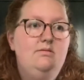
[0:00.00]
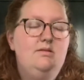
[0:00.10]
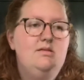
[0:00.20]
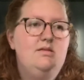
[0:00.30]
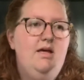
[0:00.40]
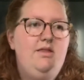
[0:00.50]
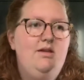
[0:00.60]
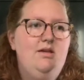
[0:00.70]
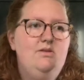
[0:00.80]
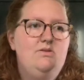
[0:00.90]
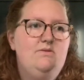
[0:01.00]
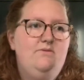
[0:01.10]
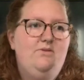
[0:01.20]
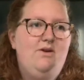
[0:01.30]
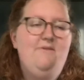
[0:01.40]
because nothing is
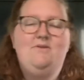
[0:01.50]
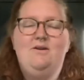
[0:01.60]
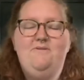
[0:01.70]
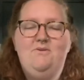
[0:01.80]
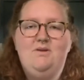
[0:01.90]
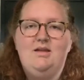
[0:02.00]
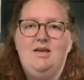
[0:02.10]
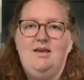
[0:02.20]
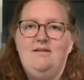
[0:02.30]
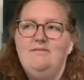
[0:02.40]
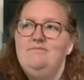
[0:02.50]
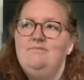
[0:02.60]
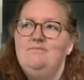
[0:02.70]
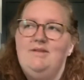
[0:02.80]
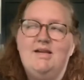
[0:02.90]
forever if you want to get
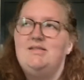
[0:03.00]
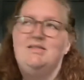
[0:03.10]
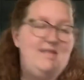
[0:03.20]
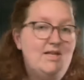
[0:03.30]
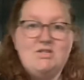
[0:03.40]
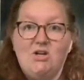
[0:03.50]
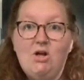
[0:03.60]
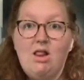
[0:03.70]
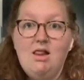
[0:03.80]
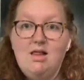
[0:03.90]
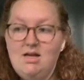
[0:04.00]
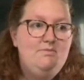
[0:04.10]
existential.